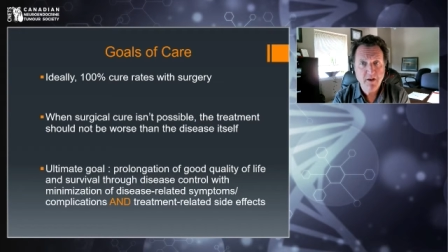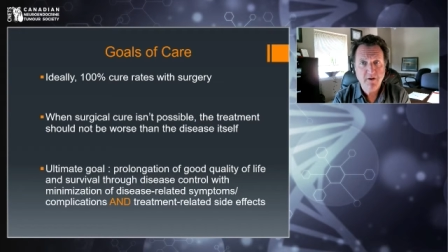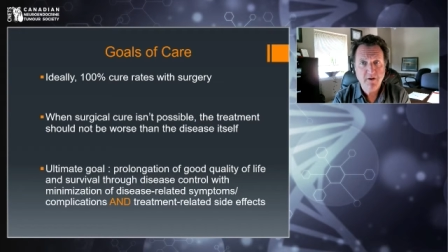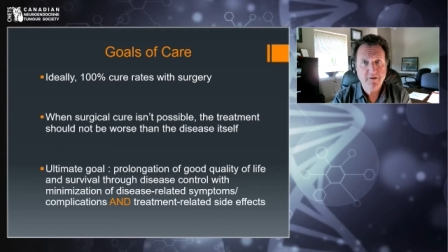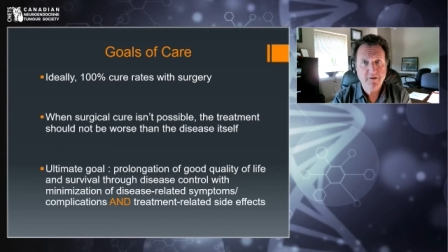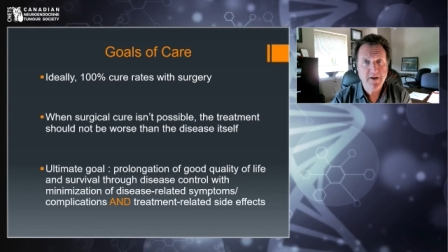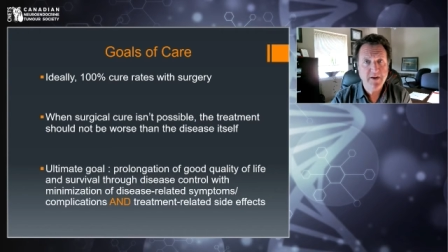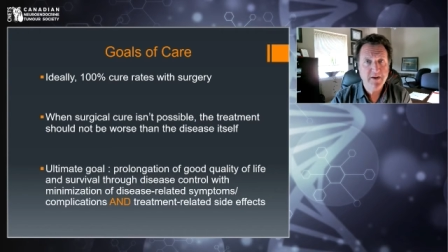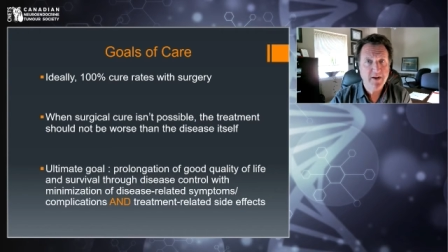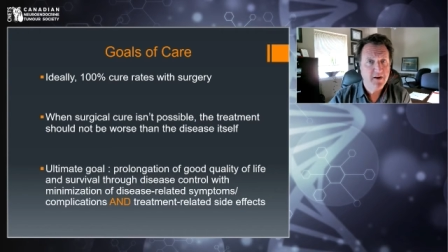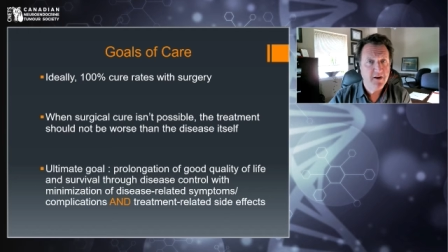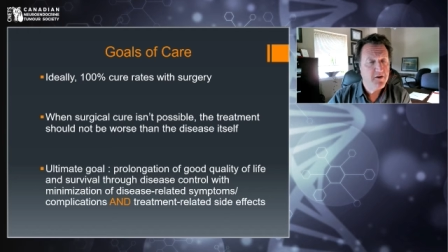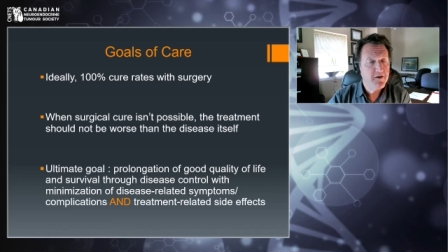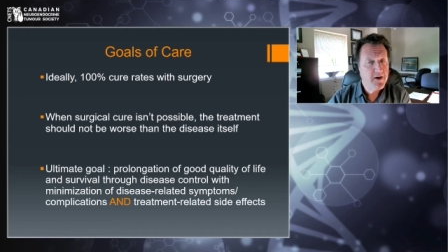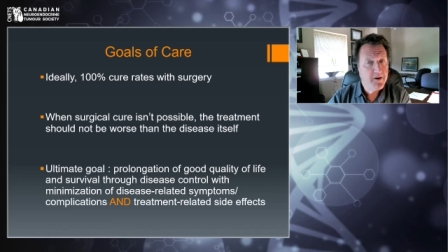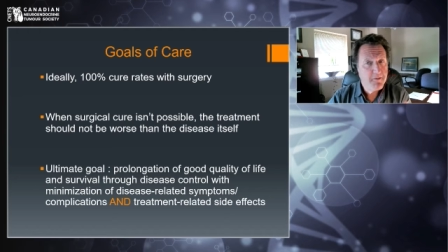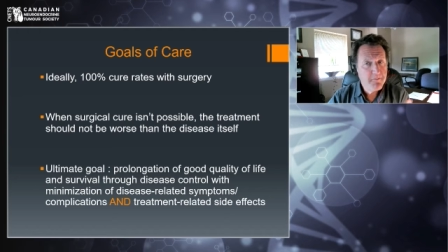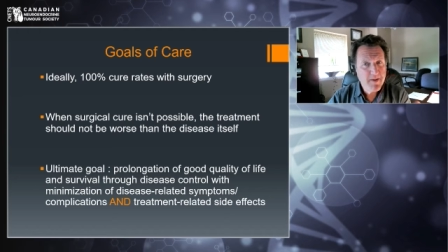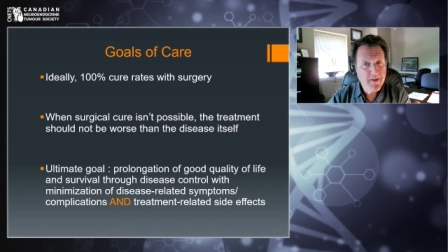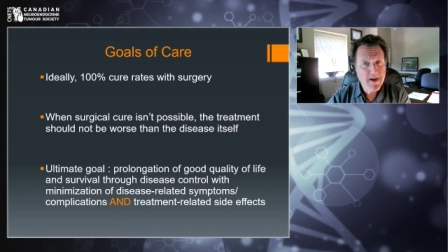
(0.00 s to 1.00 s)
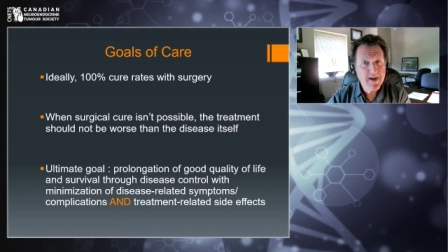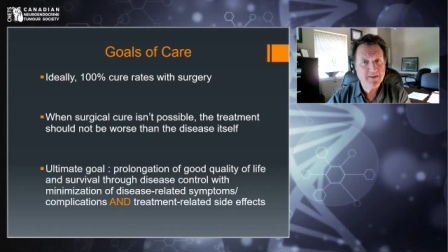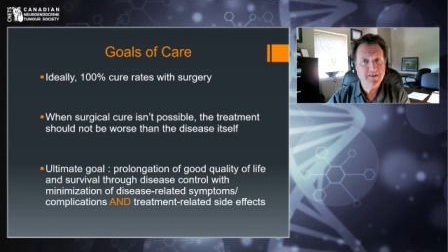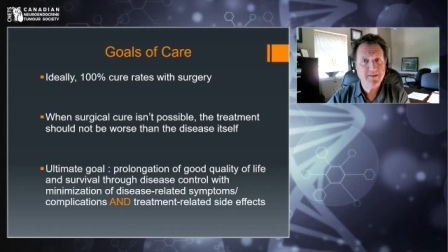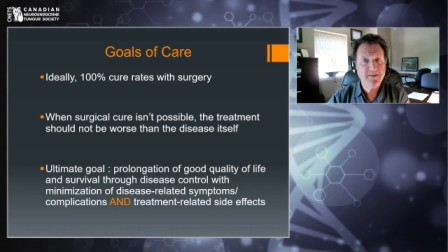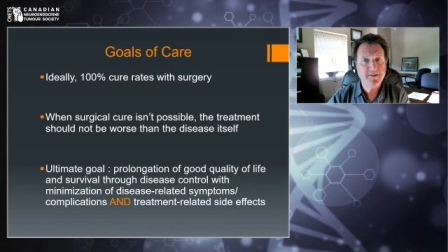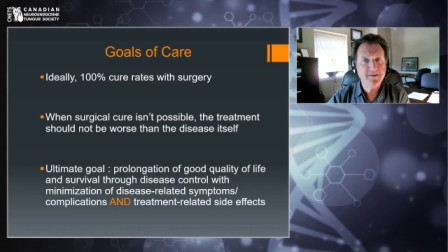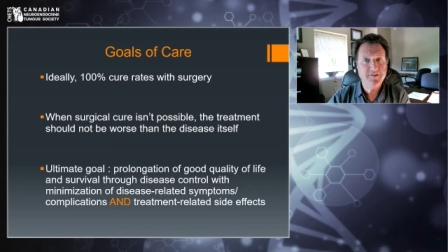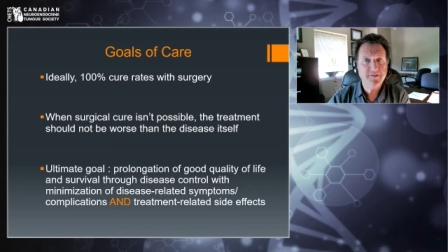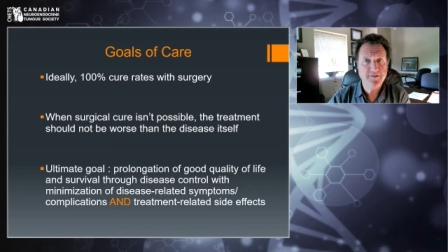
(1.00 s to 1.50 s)
All right, and I'll come back
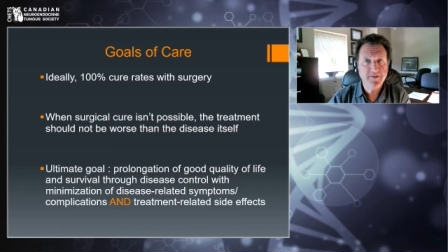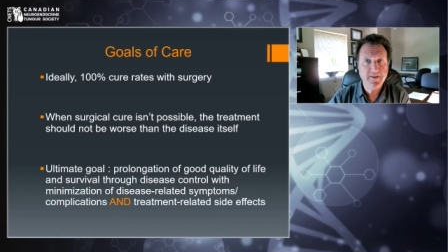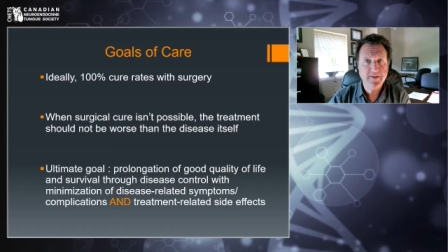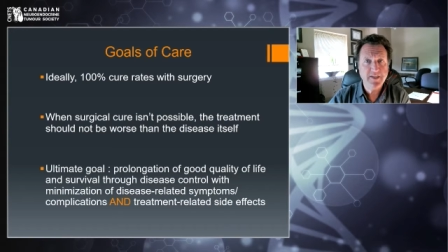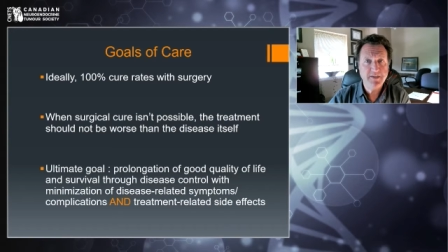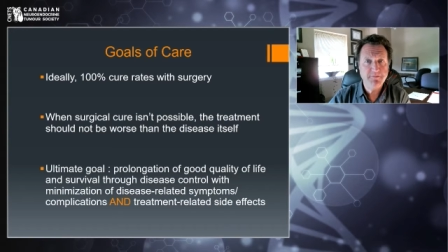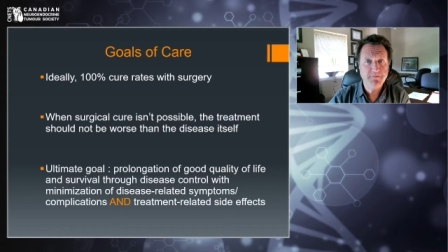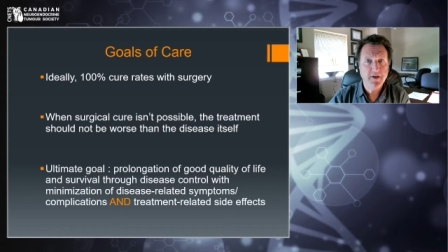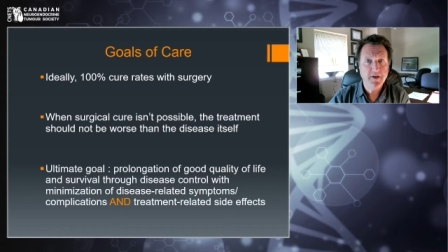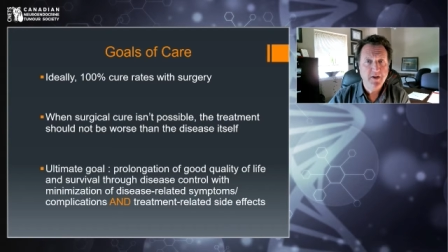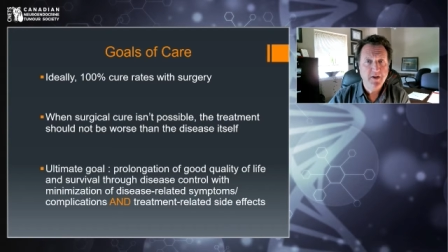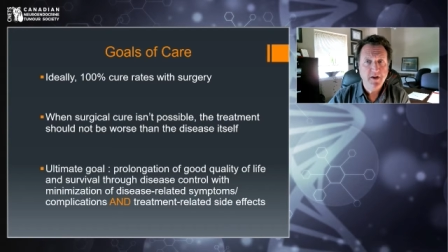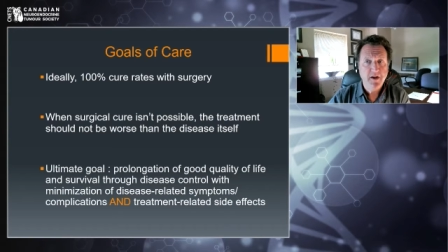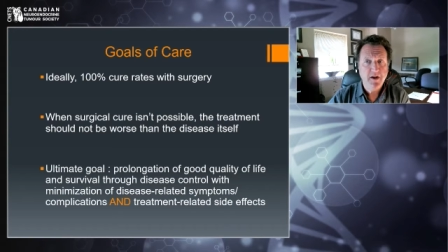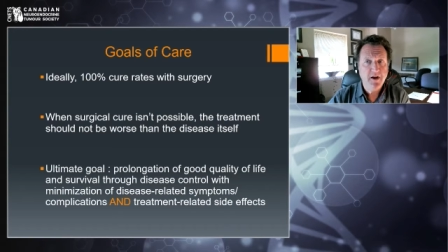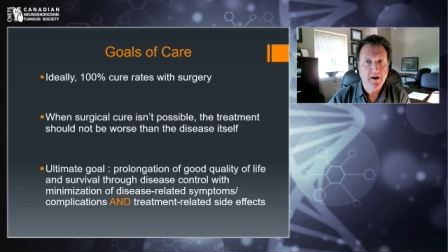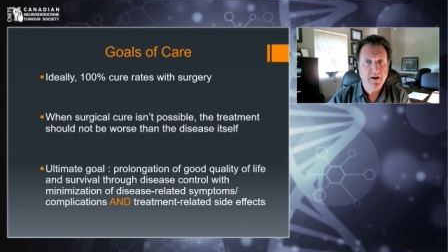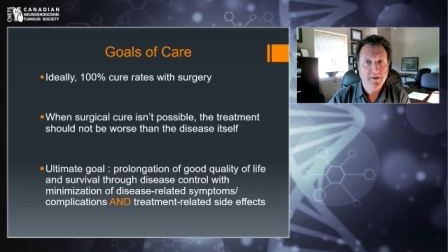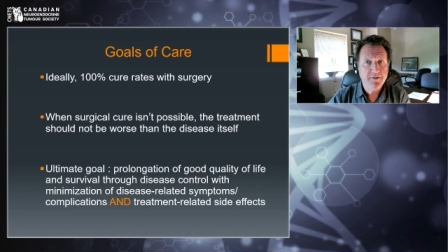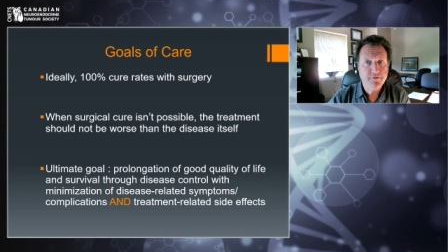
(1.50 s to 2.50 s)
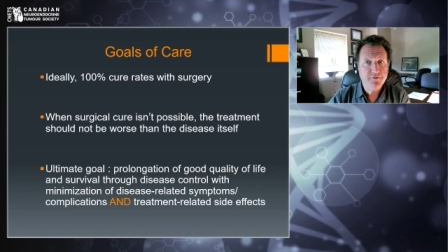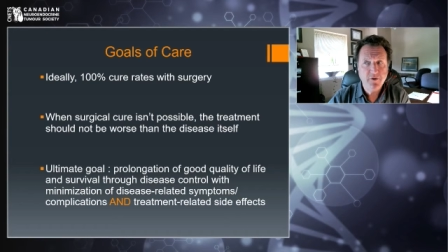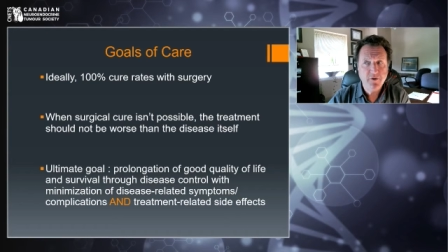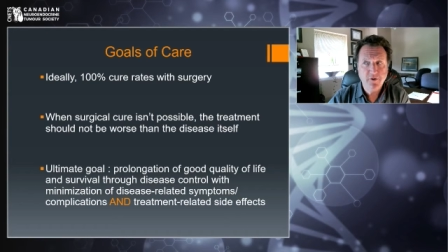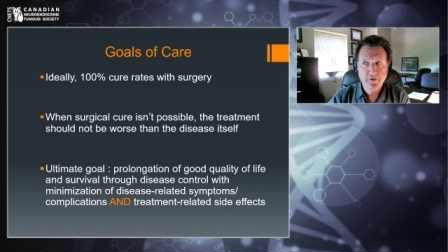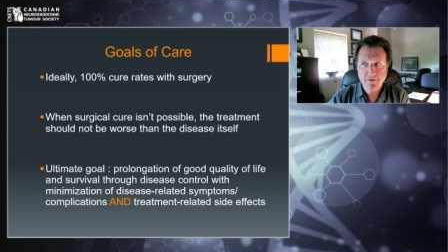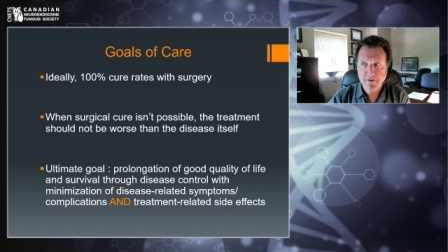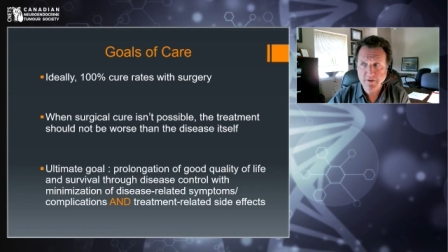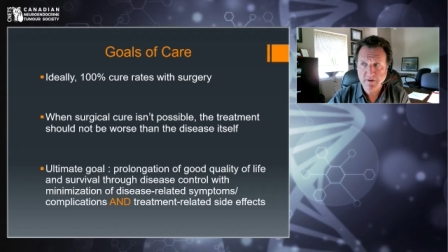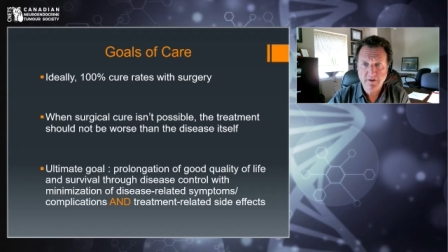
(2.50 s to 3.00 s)
to this theme uh,
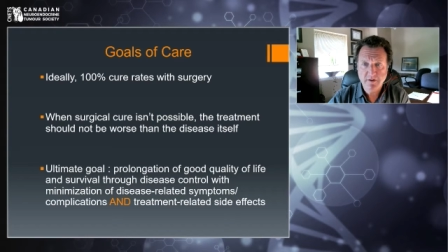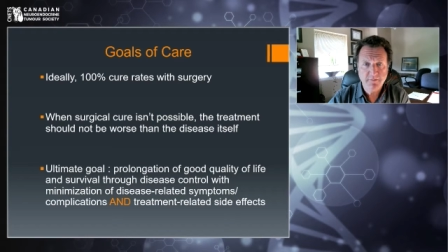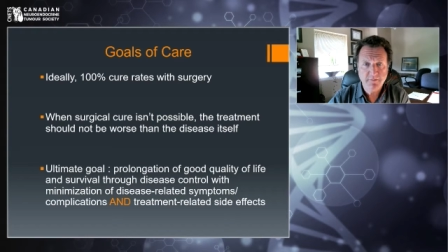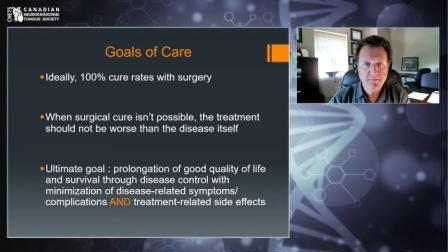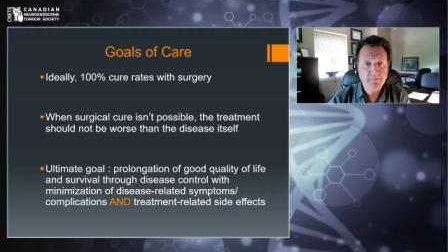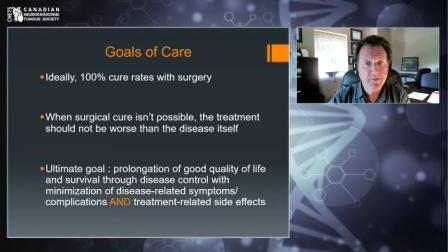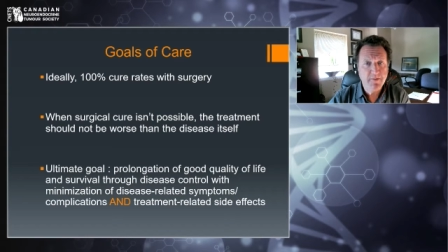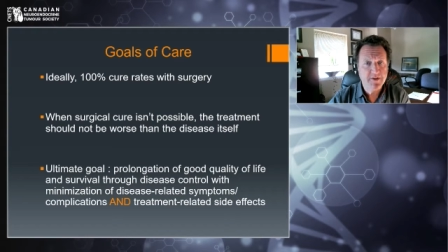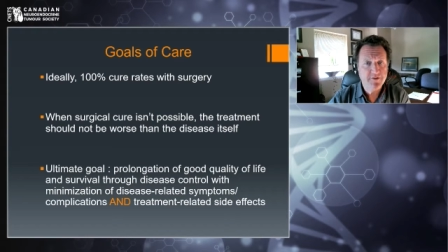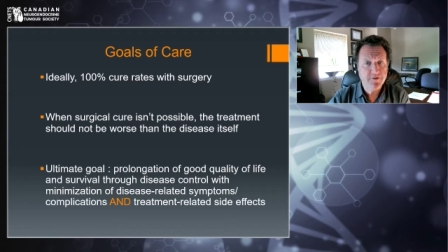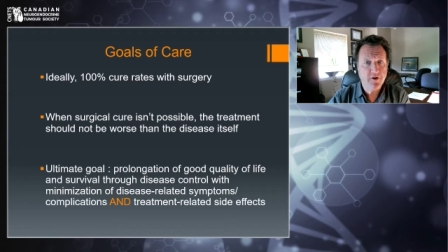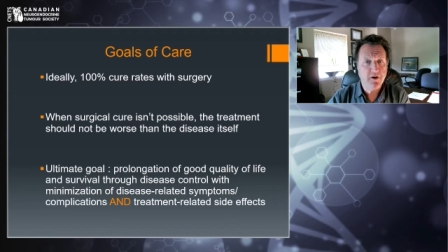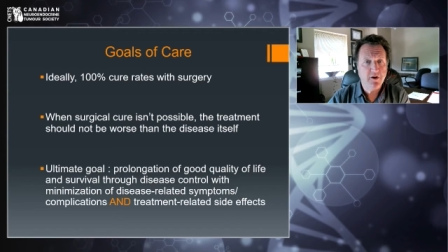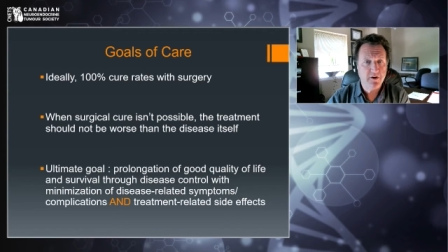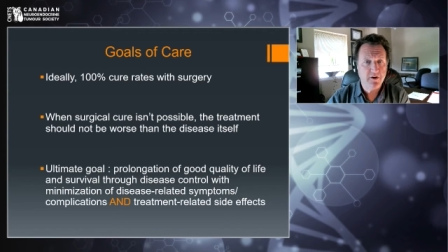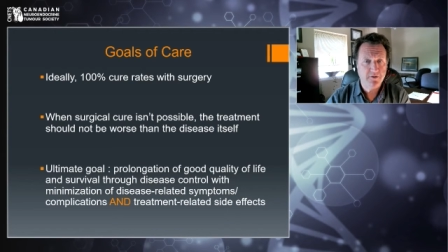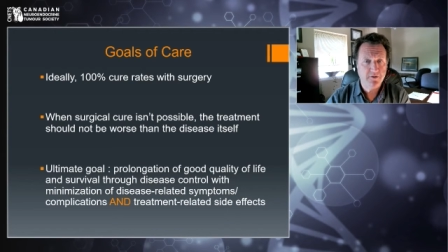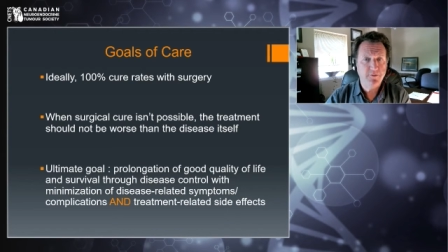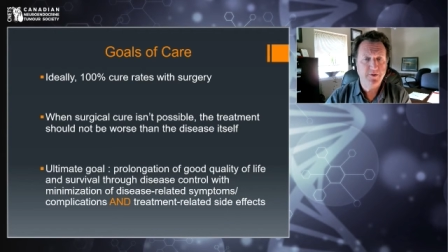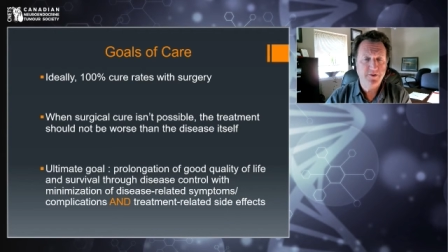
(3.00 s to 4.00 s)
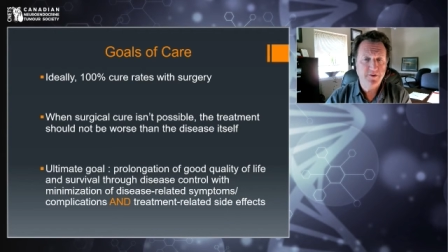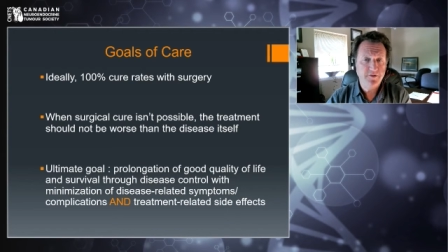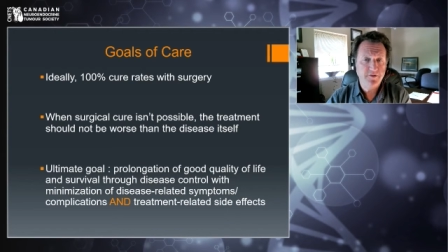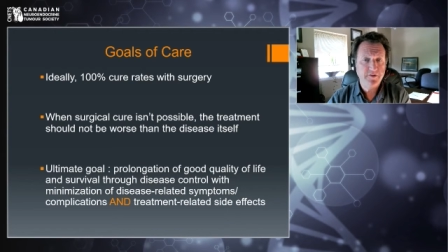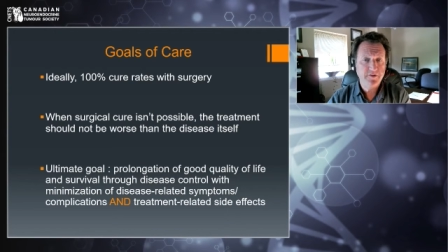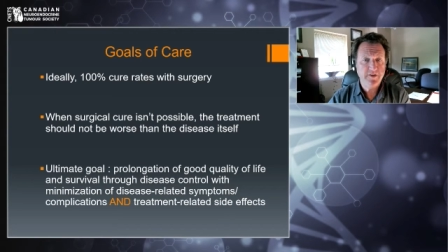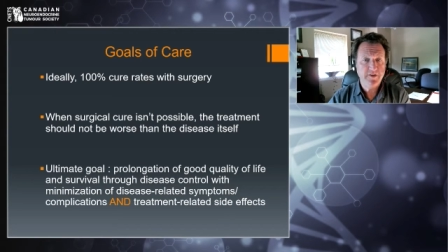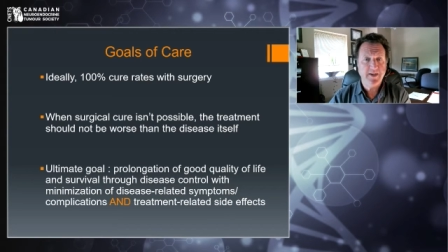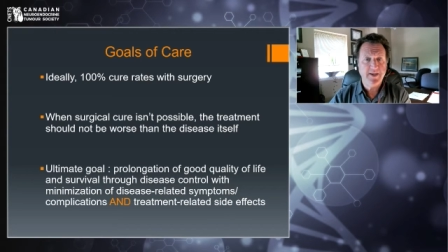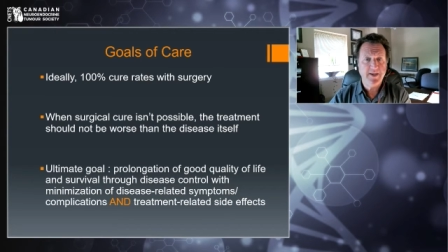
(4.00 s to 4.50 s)
throughout the, my talk with you
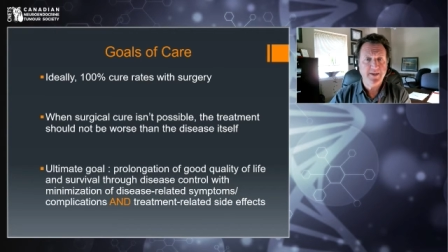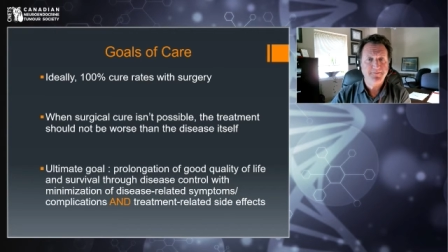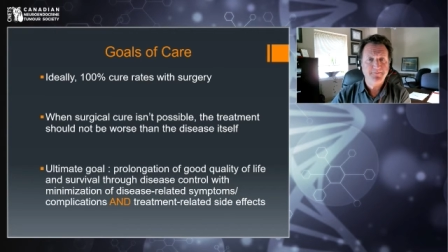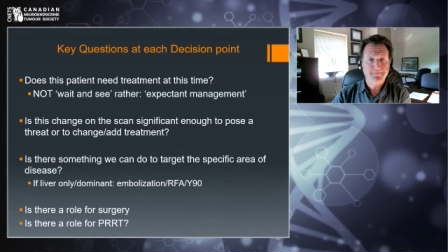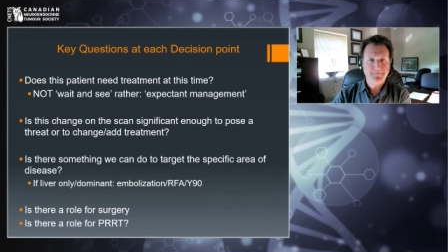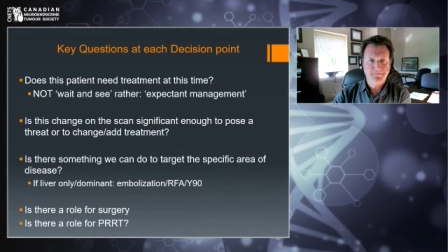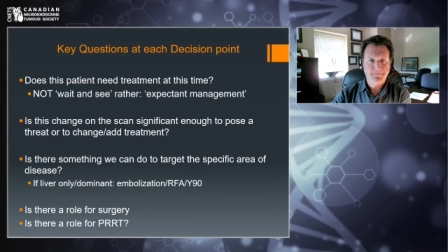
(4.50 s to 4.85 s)
today.